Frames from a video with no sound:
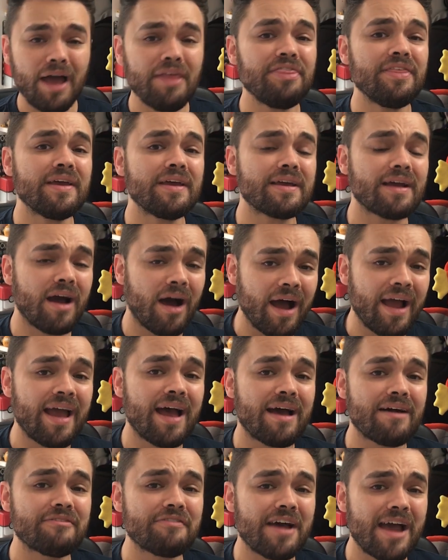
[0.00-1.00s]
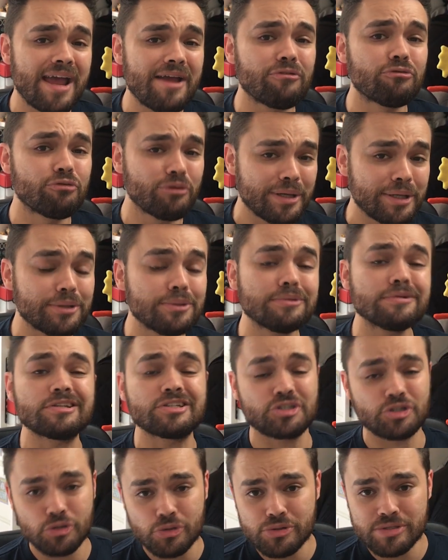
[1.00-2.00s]
I think I have a real
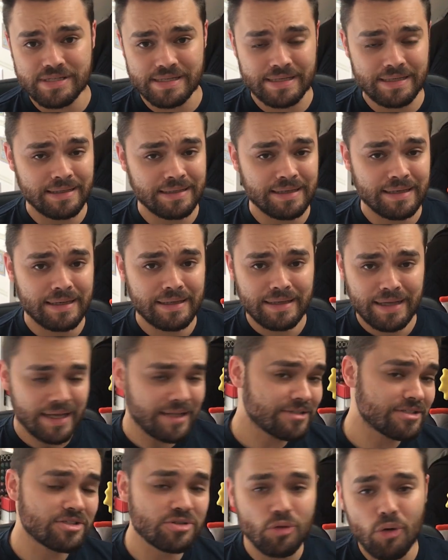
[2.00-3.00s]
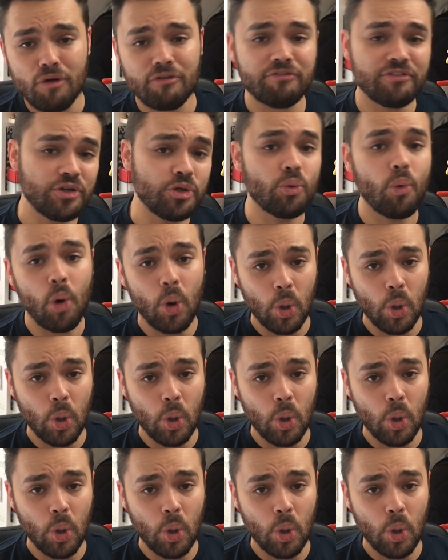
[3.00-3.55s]
doozy in store for you